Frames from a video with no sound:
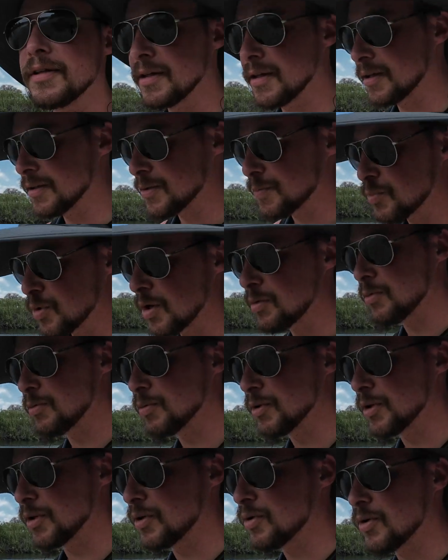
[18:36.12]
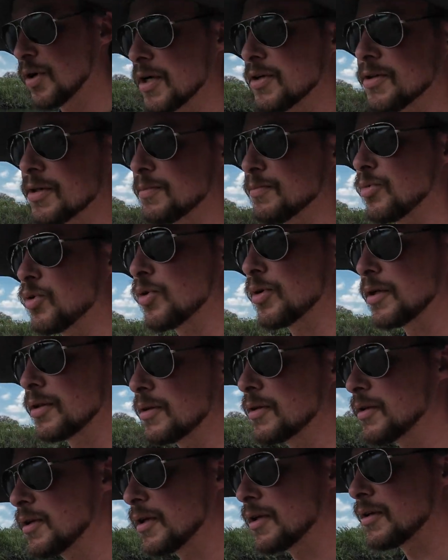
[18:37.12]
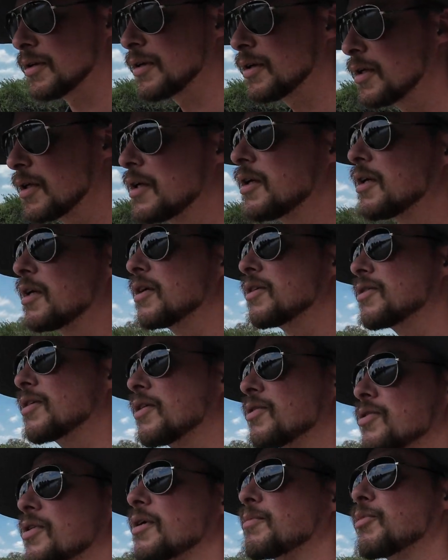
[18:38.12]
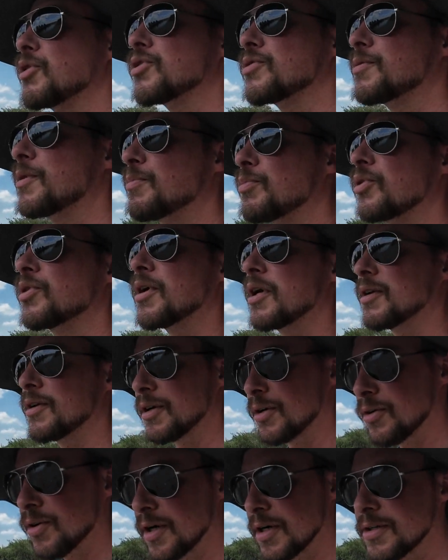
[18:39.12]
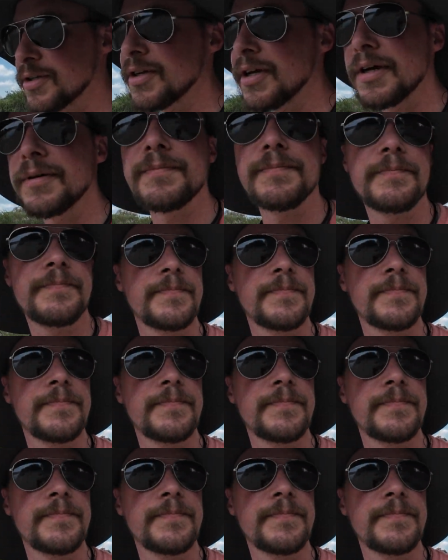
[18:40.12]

That's probably the crossing point that sounds like most people are heading across at.